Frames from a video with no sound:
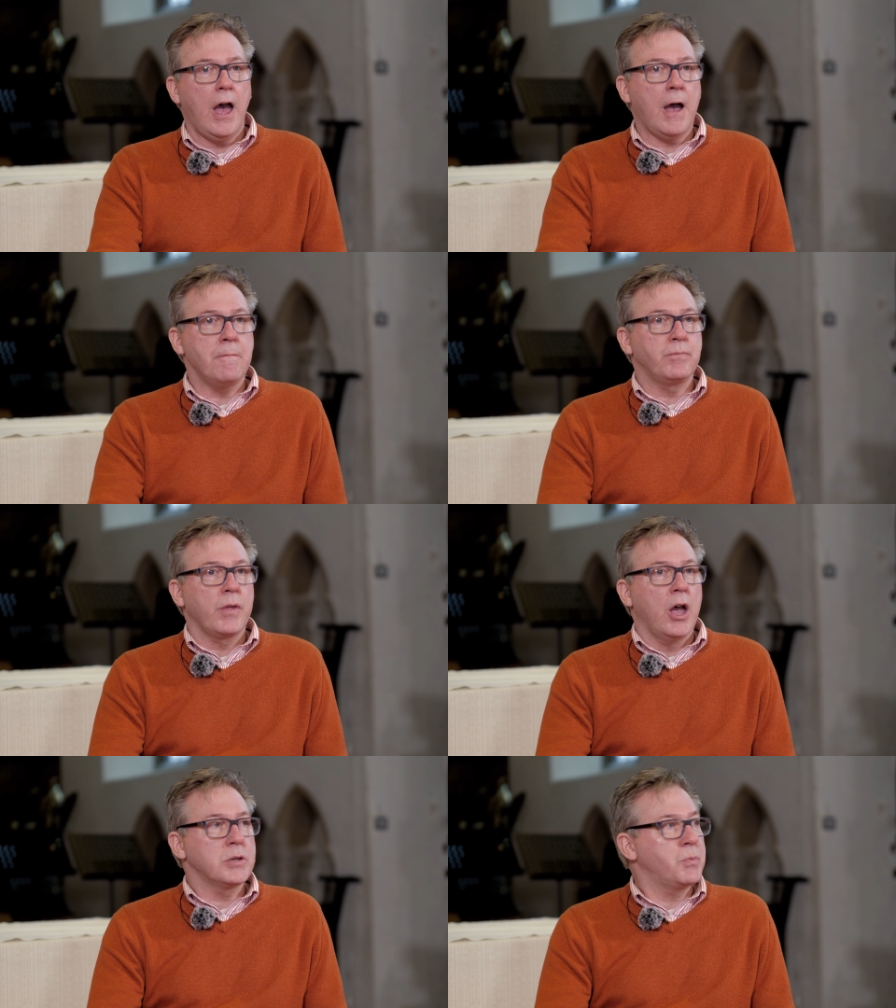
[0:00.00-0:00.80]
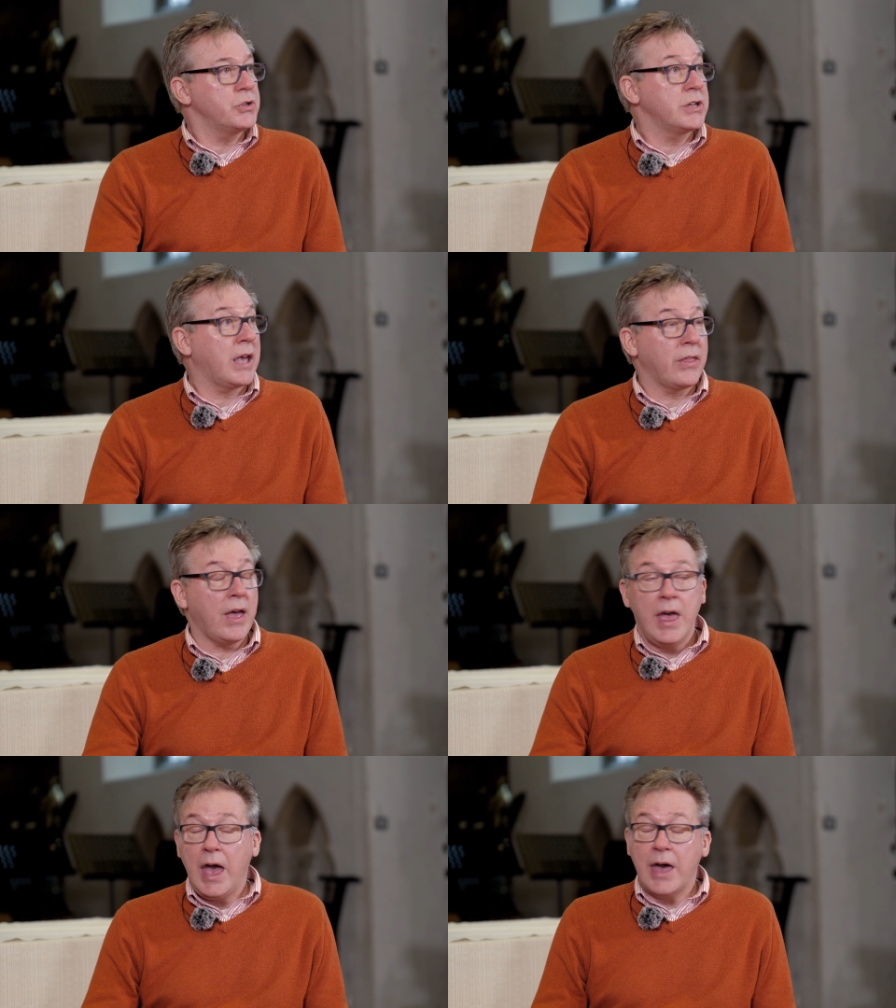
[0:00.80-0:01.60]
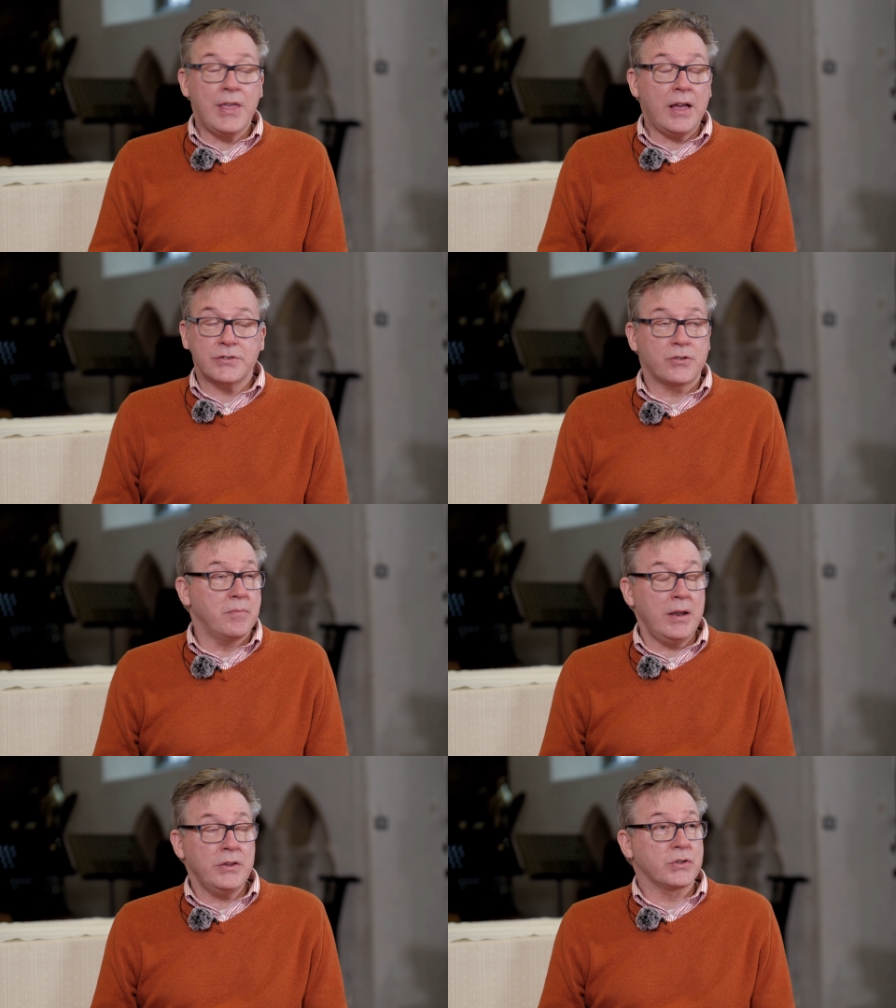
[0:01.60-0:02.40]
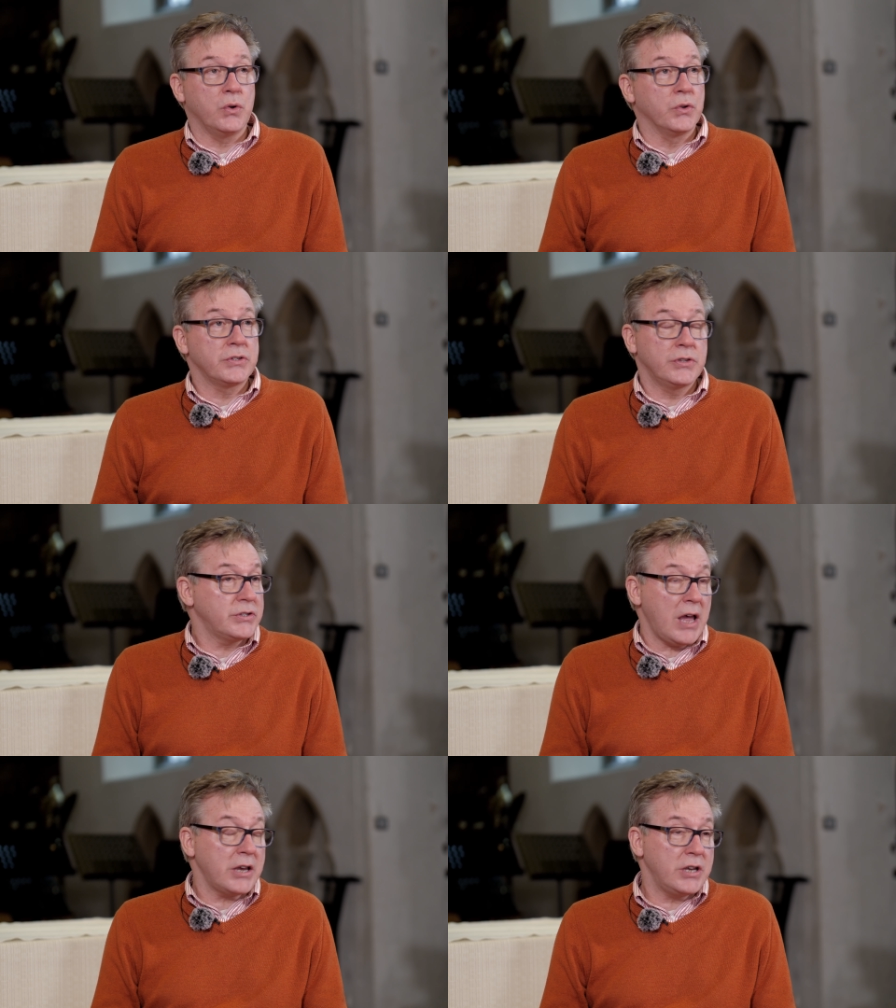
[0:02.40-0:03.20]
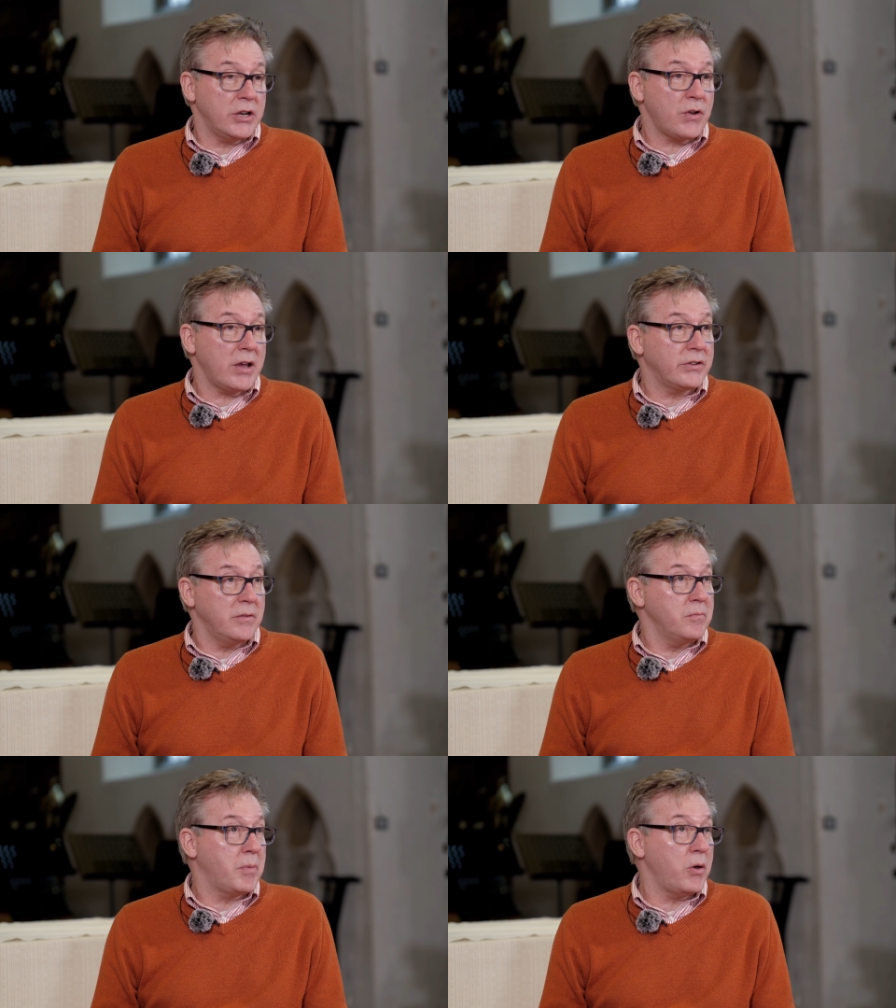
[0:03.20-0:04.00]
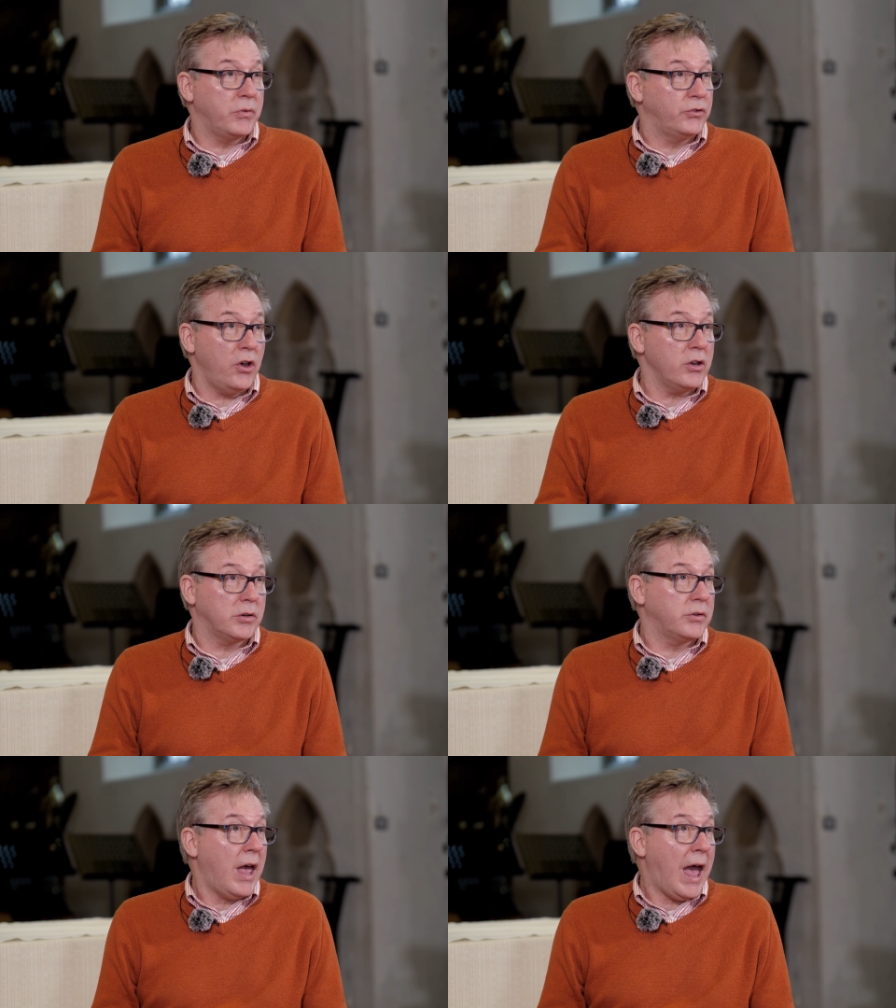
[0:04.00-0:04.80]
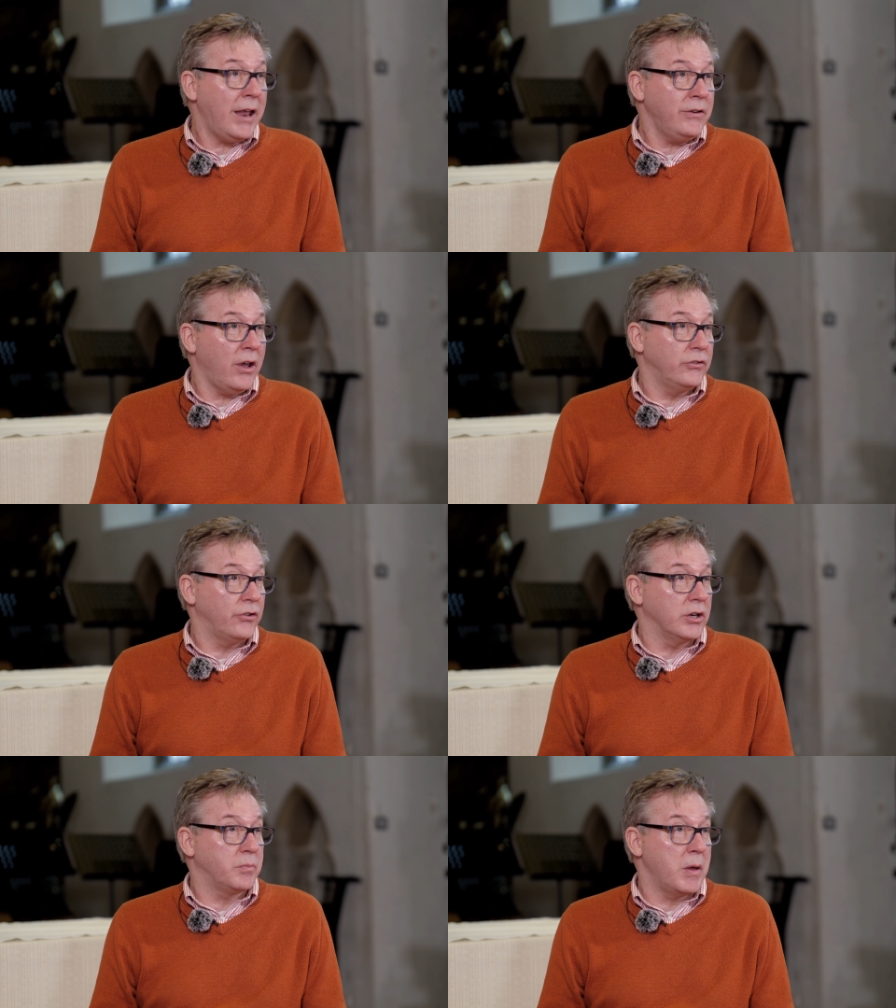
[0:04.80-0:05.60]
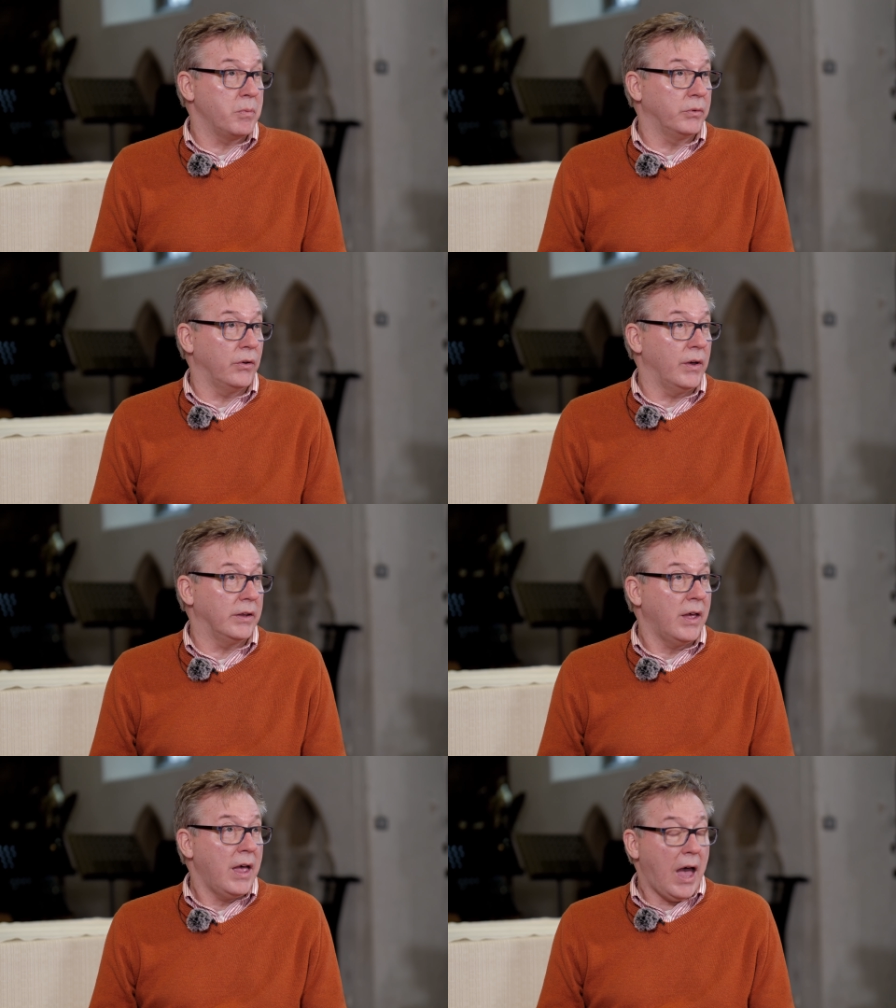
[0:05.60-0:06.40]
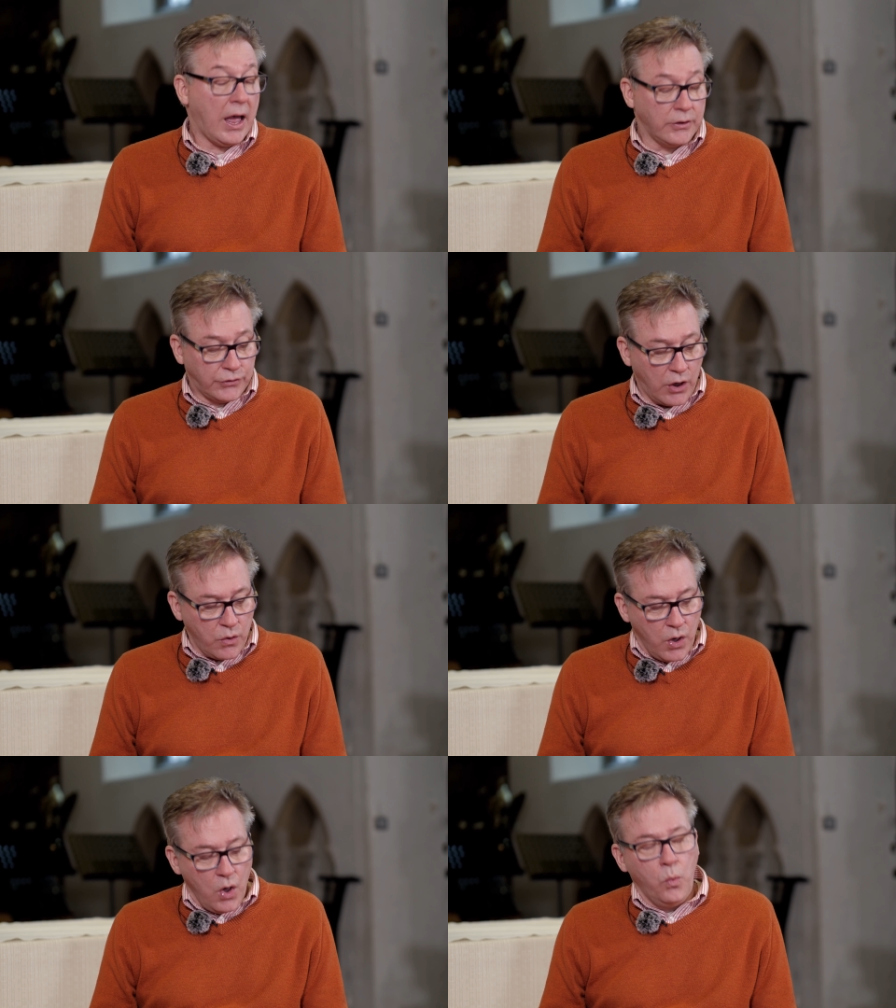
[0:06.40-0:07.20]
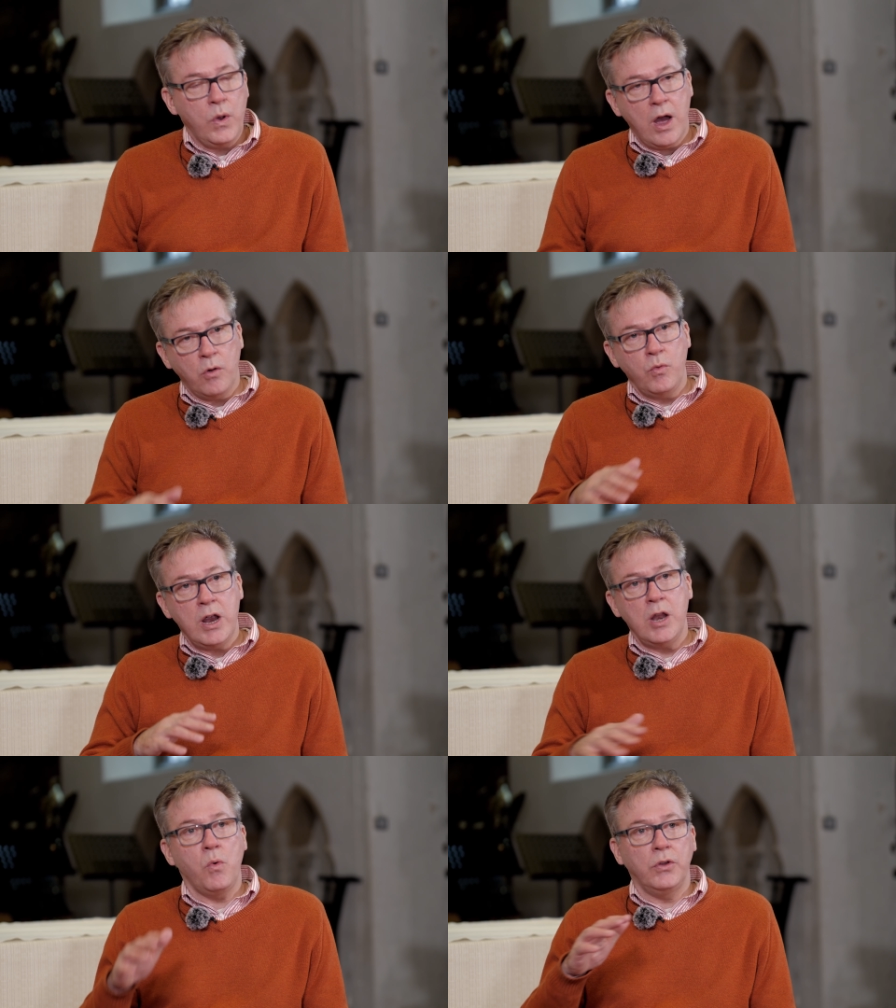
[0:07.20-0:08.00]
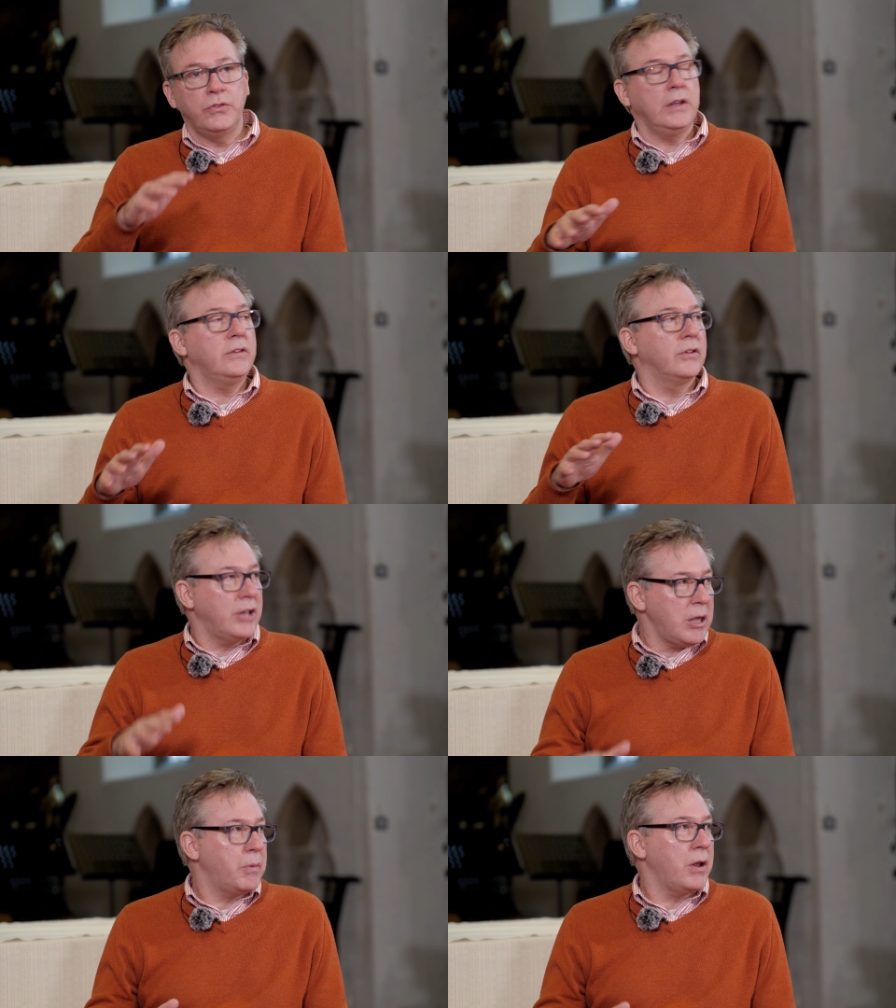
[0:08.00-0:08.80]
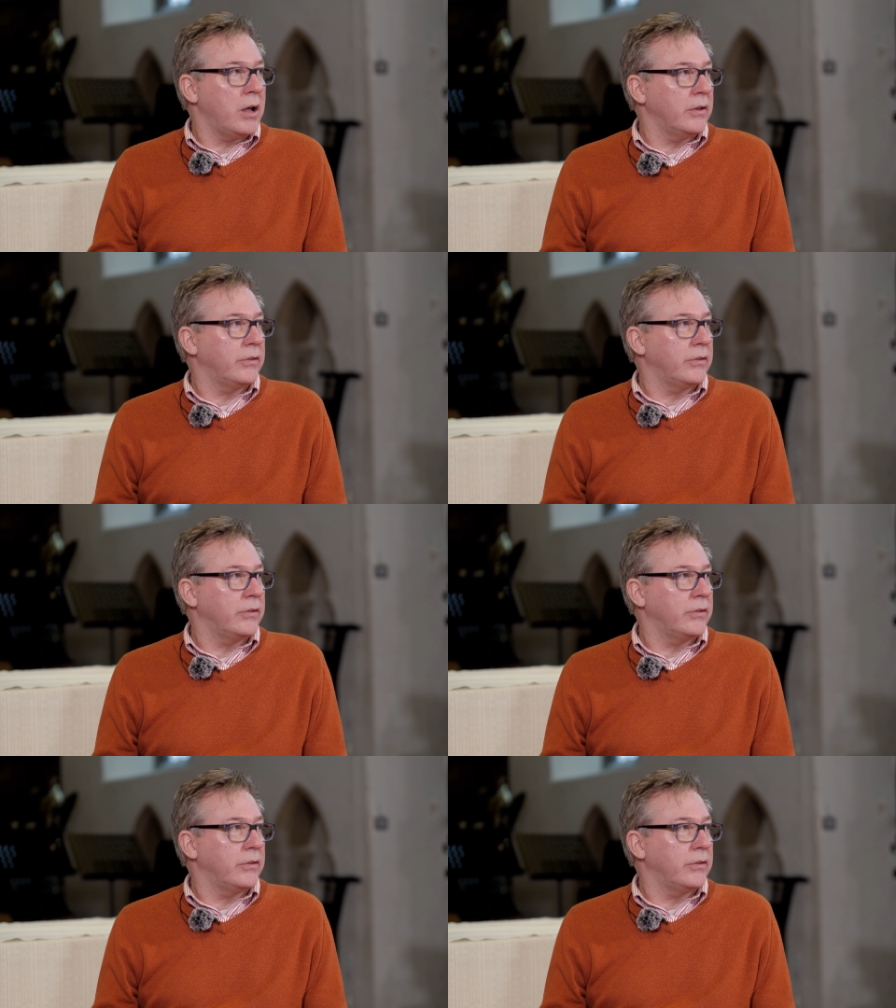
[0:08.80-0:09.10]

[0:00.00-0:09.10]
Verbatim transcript: um, has put together, and that's a tremendous course that's actually attracting both church and unchurched people to it. And so we are really wanting to deepen our